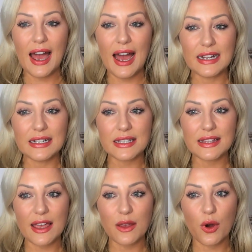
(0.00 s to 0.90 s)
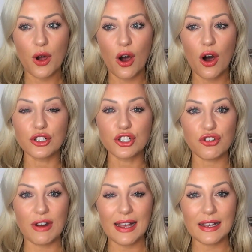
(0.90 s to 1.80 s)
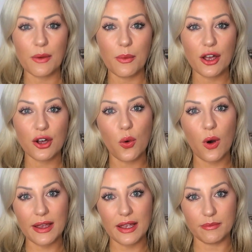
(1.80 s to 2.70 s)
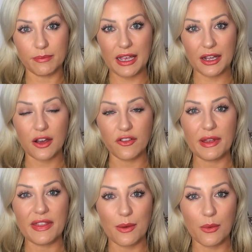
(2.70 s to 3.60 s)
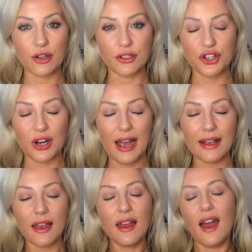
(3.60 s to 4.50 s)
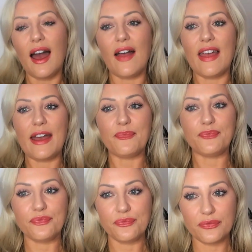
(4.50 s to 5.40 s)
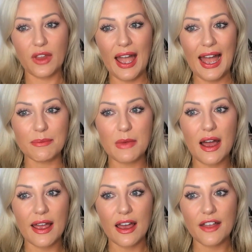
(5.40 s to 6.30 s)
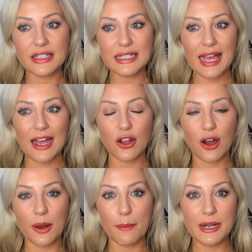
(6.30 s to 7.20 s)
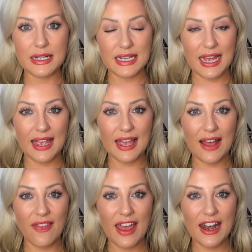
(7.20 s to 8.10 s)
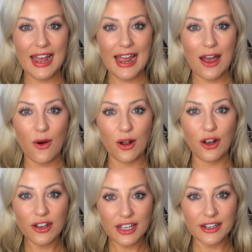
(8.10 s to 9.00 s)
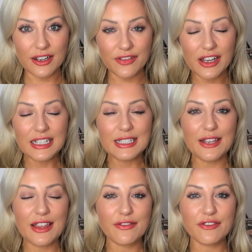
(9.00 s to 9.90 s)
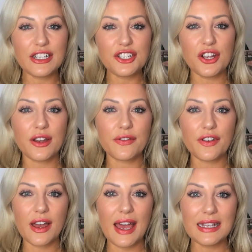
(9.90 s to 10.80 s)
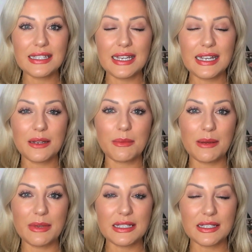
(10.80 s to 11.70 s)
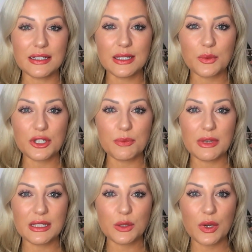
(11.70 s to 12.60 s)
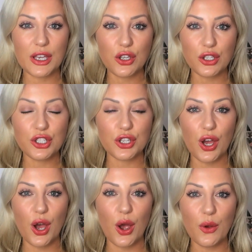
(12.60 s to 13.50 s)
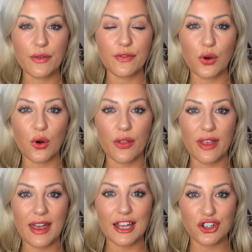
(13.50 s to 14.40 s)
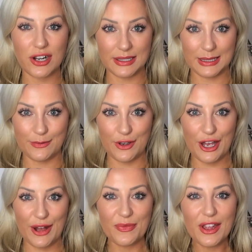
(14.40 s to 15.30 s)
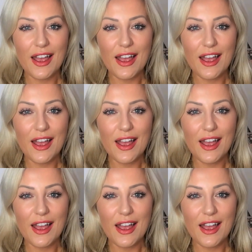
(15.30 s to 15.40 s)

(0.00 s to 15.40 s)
and they were on track. They weren't quite big enough, but they were on track. And then I had my other scan on Monday and they're now long enough. So they've reached over 18 millimeters, which means we're good to go for the transfer.